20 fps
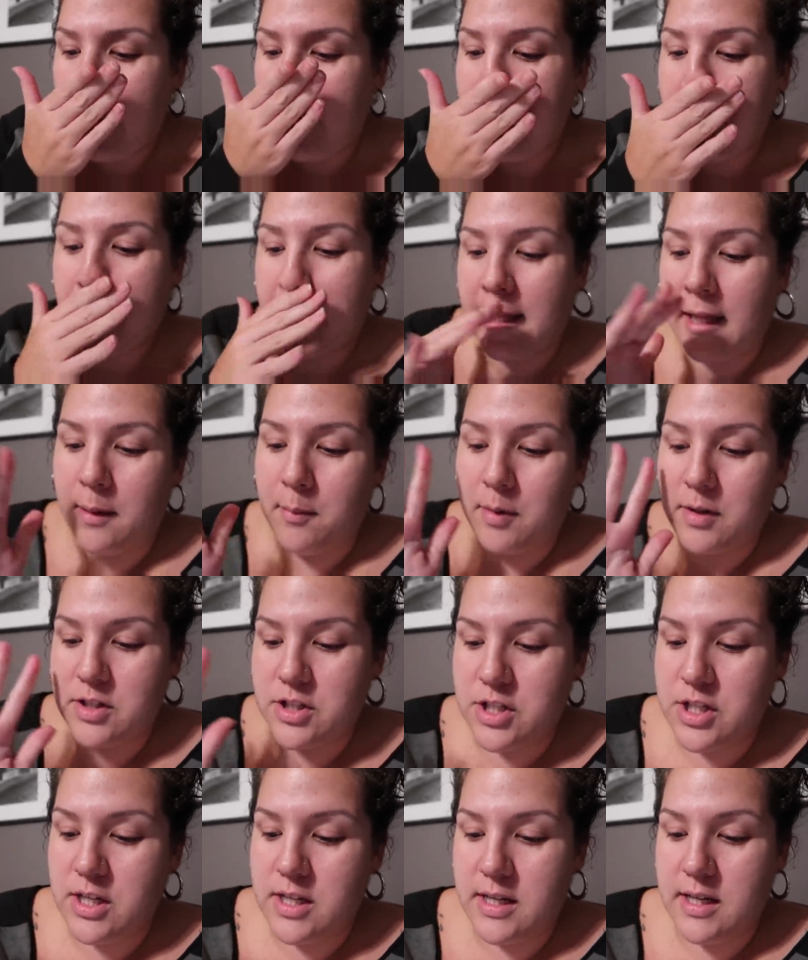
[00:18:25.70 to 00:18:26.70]
anything, but
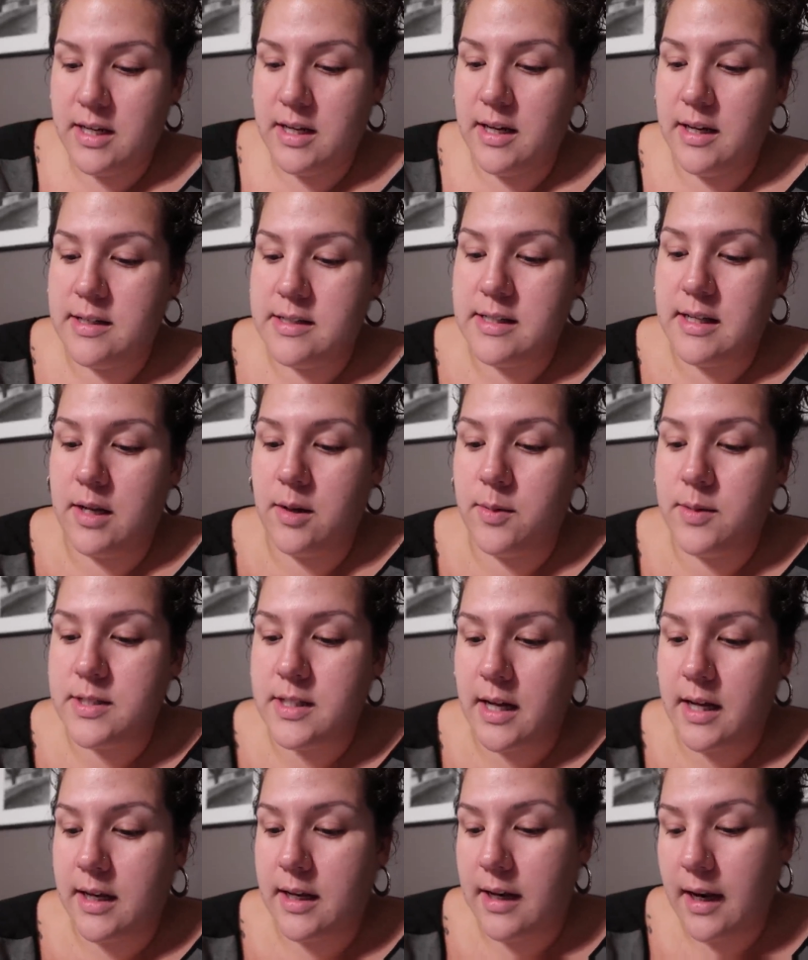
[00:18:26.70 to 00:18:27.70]
she did it with
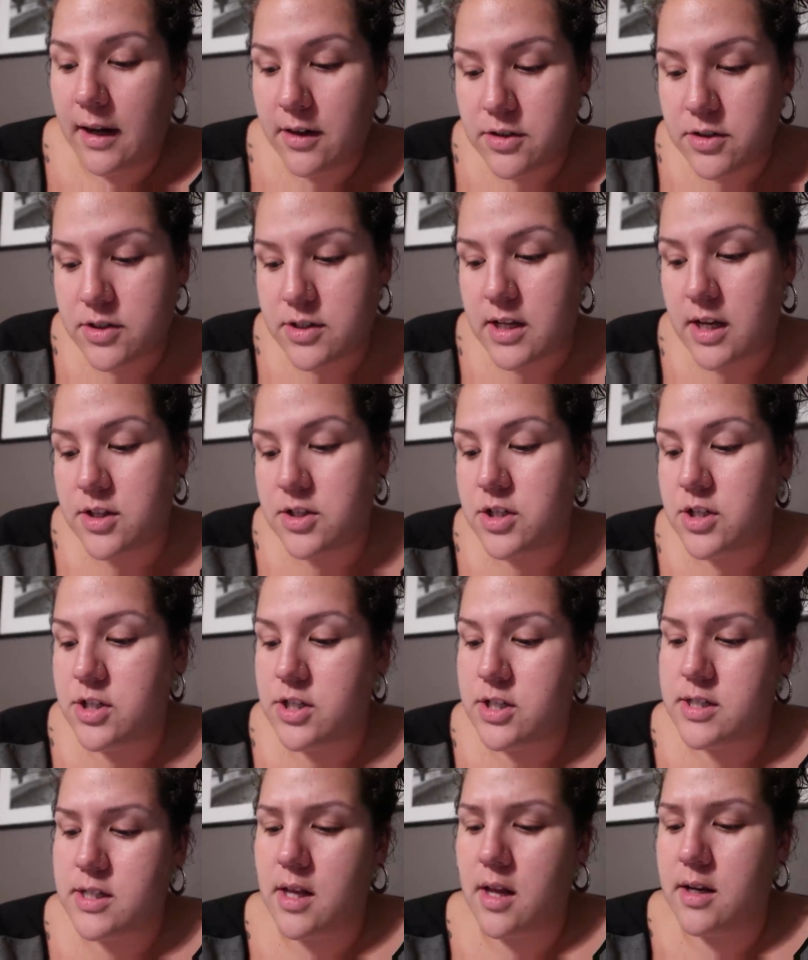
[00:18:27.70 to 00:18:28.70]
diet and exercise. She
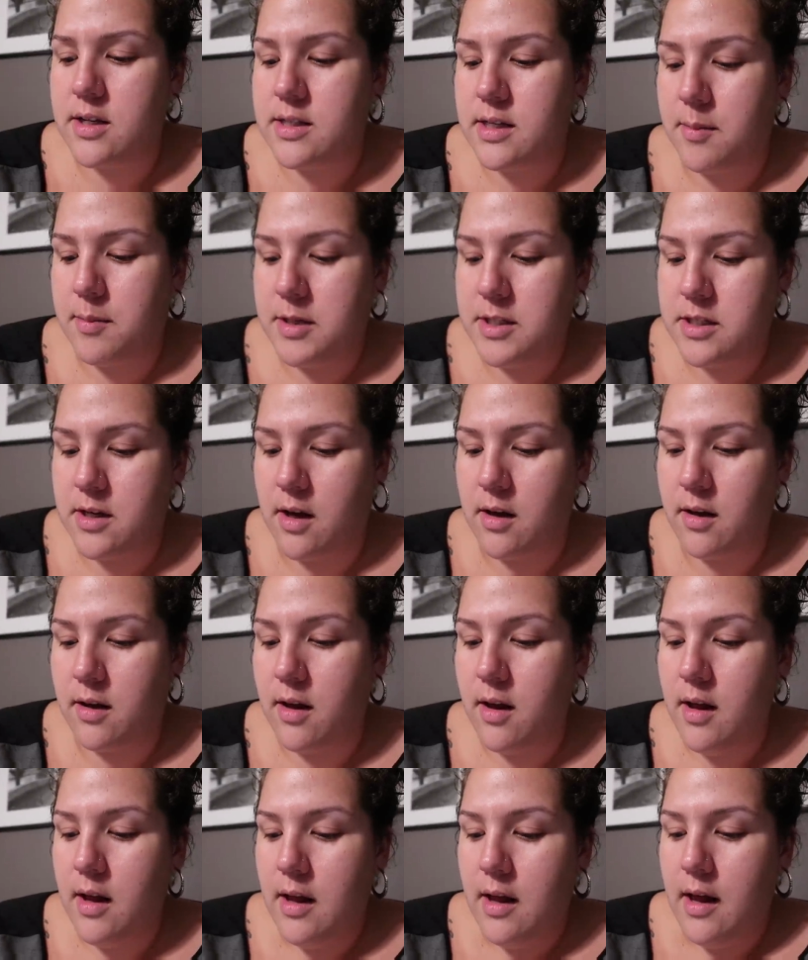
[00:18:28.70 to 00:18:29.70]
just got a tummy
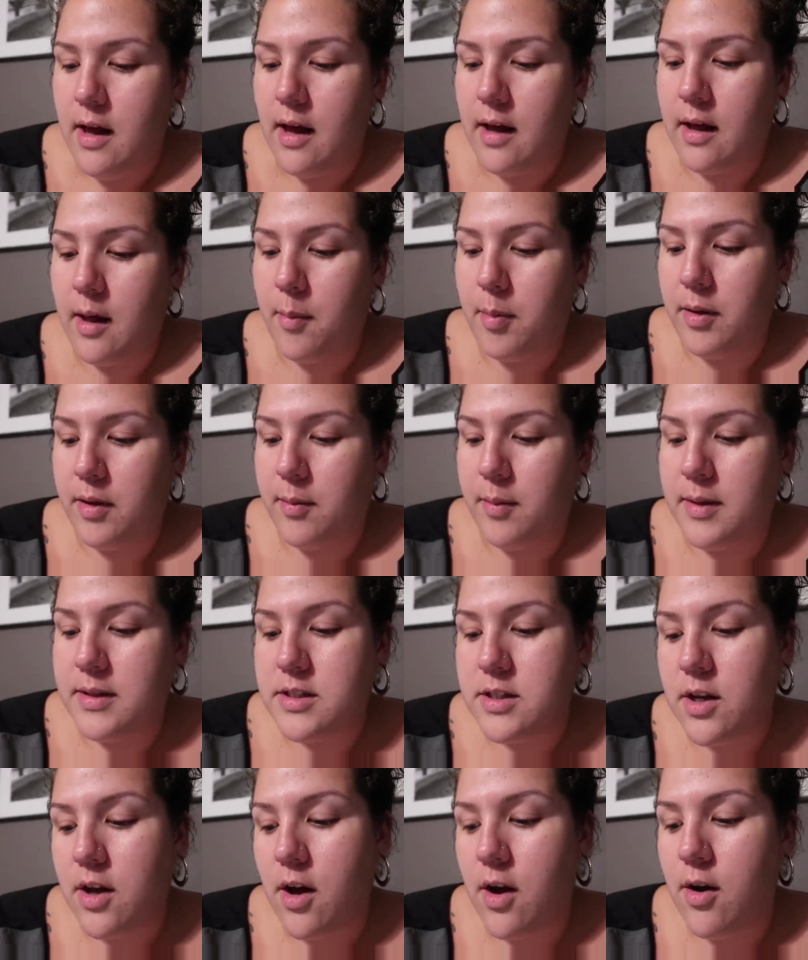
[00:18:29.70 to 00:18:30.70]
tuck a couple of
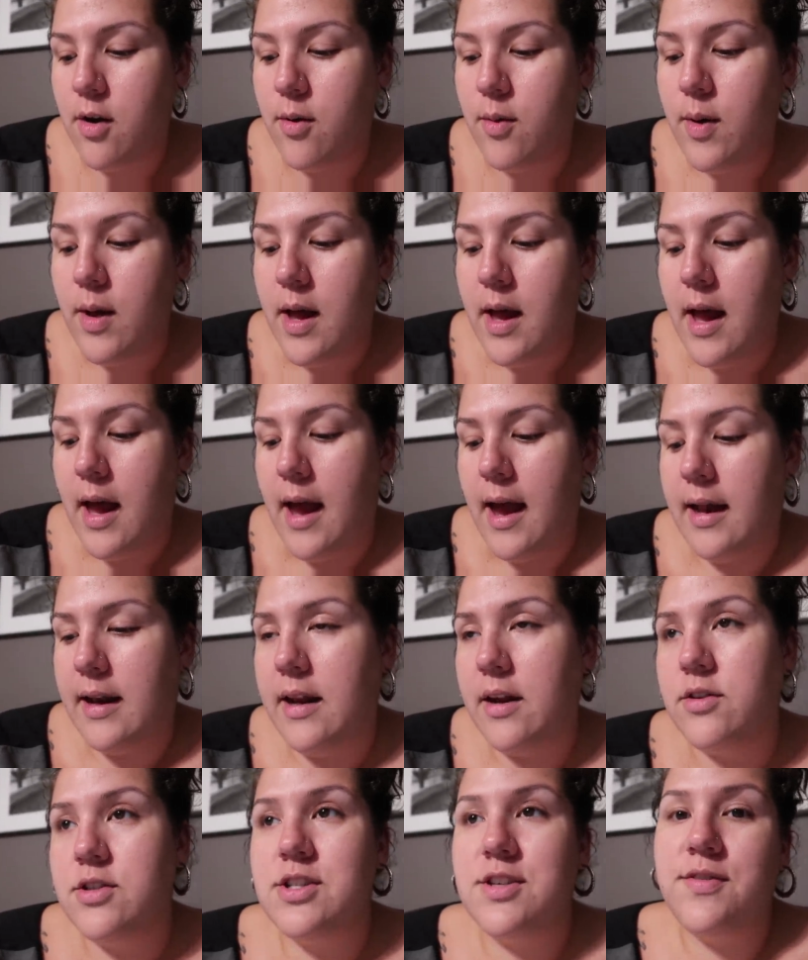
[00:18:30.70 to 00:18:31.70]
months ago,
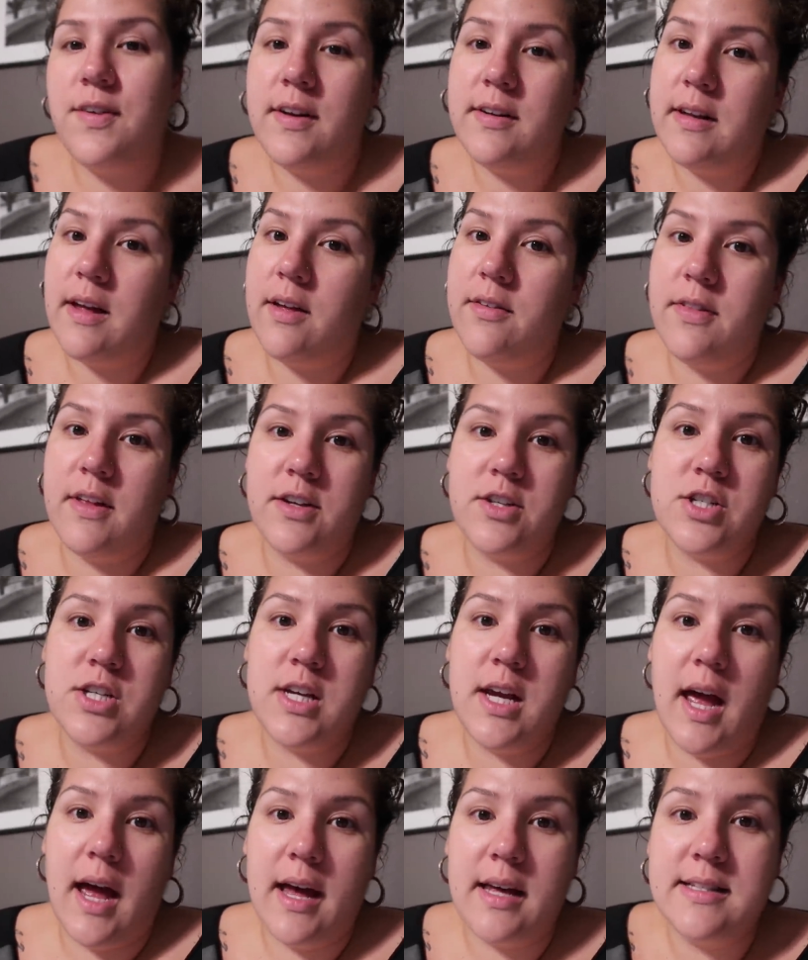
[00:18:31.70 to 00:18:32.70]
and now she found out that
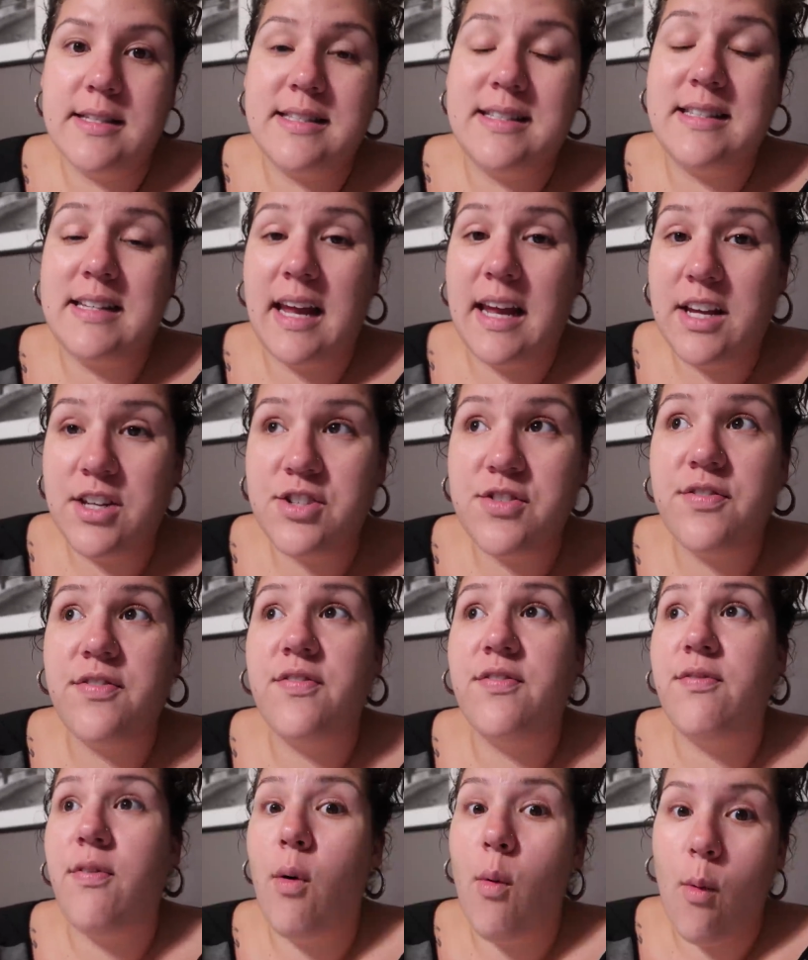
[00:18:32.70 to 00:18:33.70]
she has stage
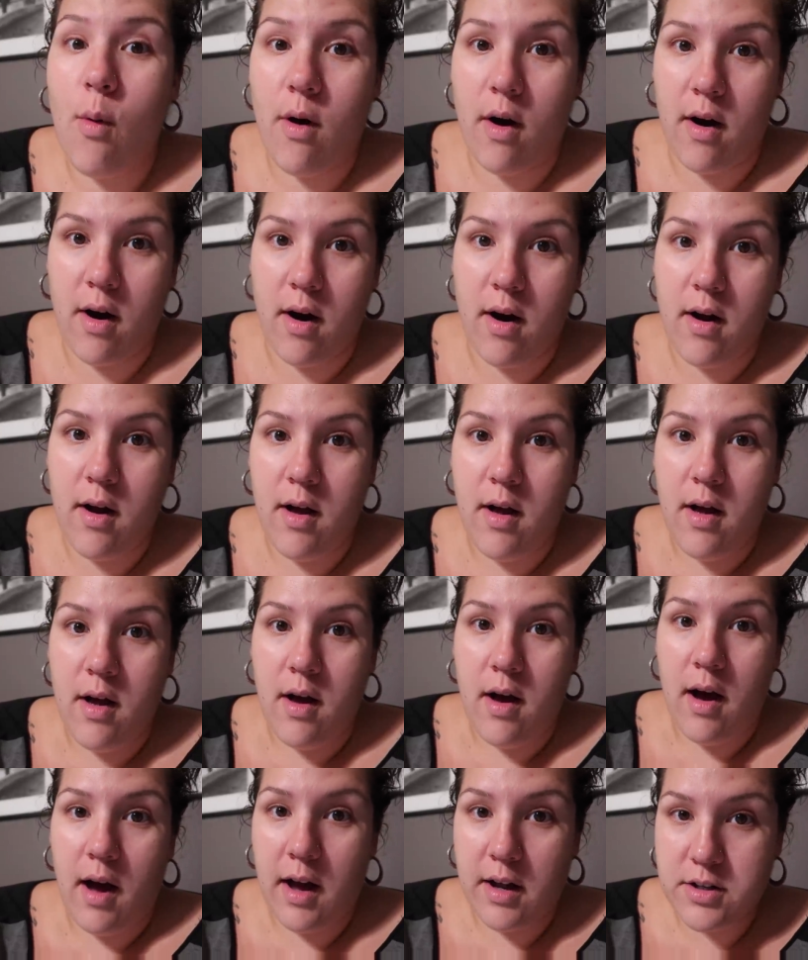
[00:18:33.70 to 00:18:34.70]
4
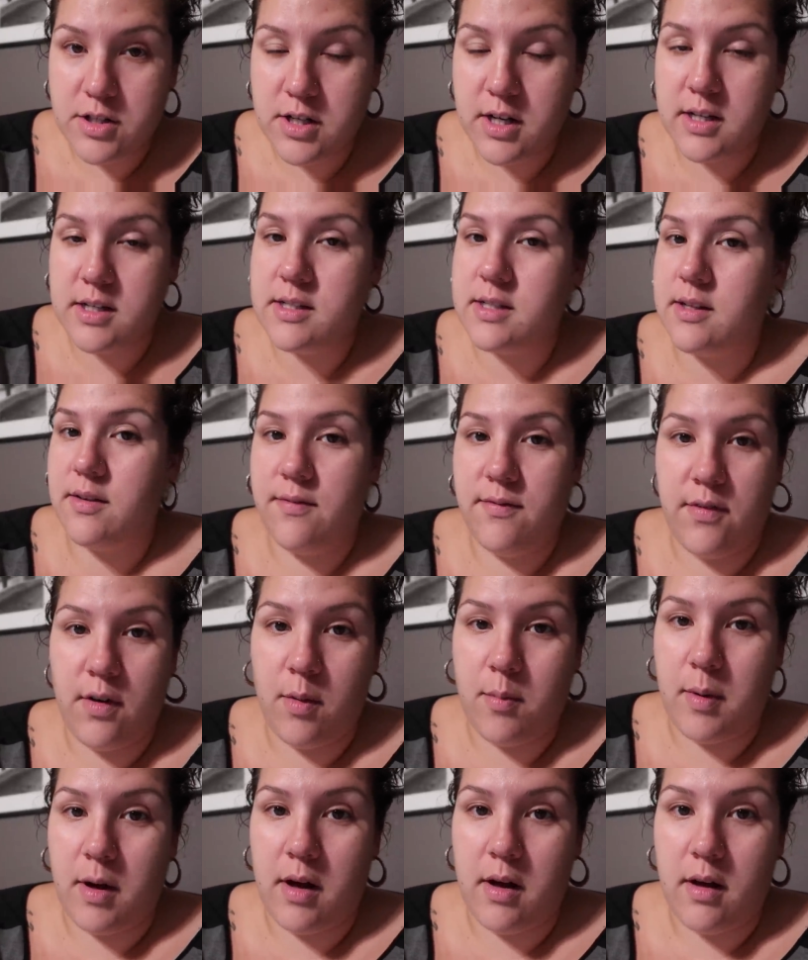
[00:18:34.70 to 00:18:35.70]
Hodgkin's
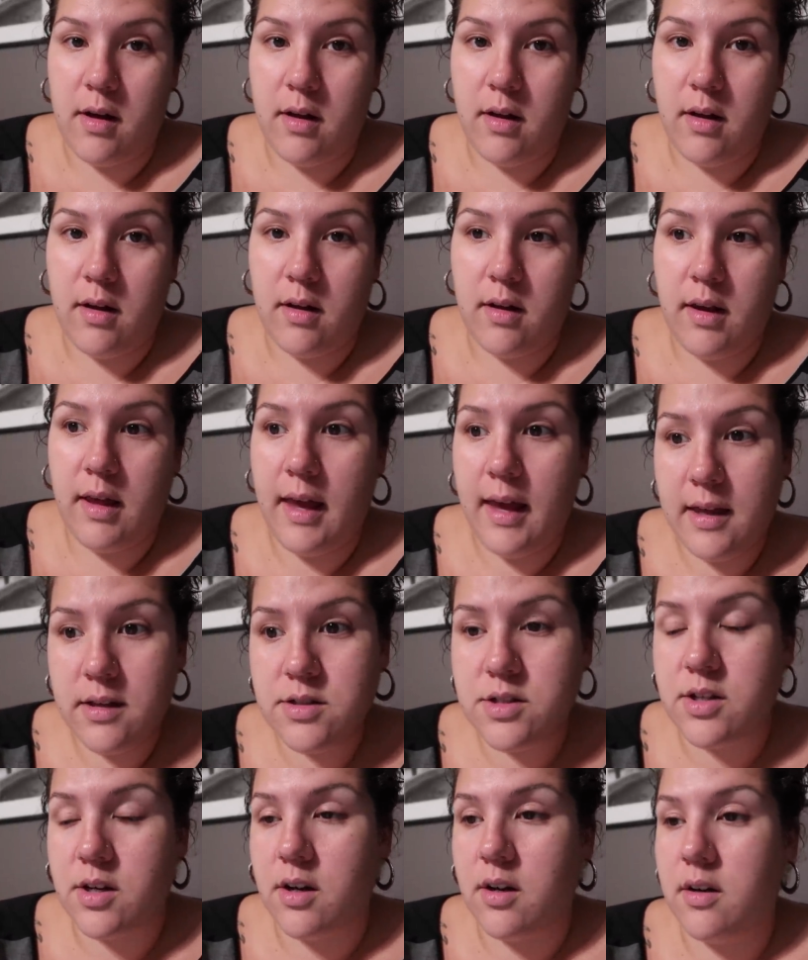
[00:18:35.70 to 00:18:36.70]
lymphoma
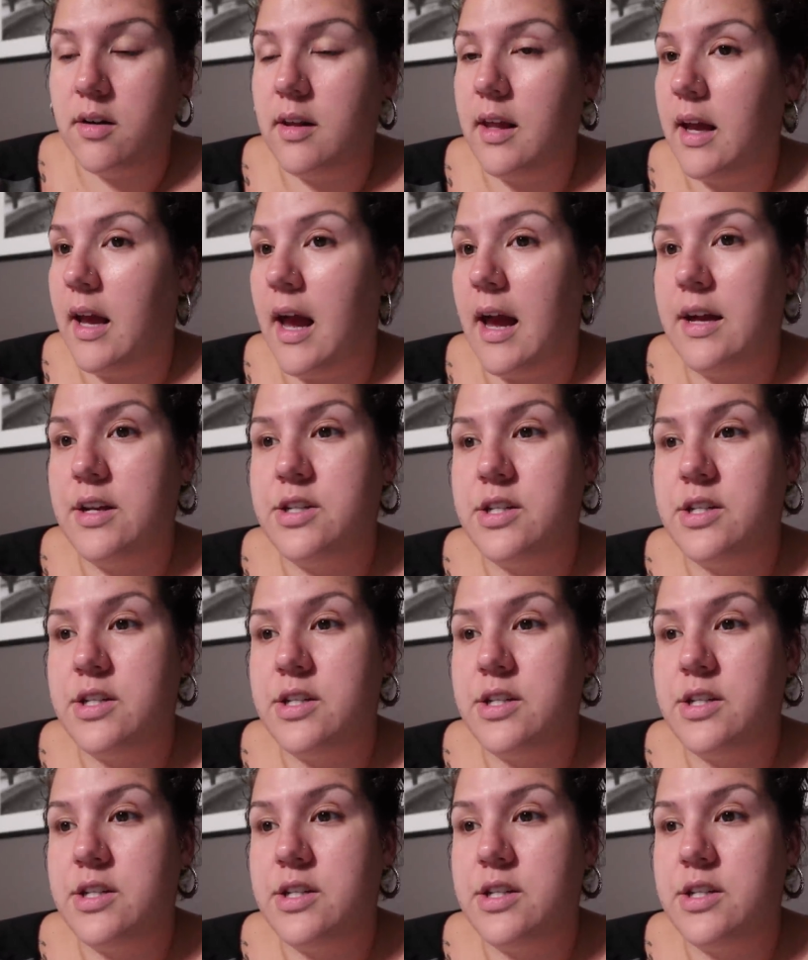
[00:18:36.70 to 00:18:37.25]
cancer. Like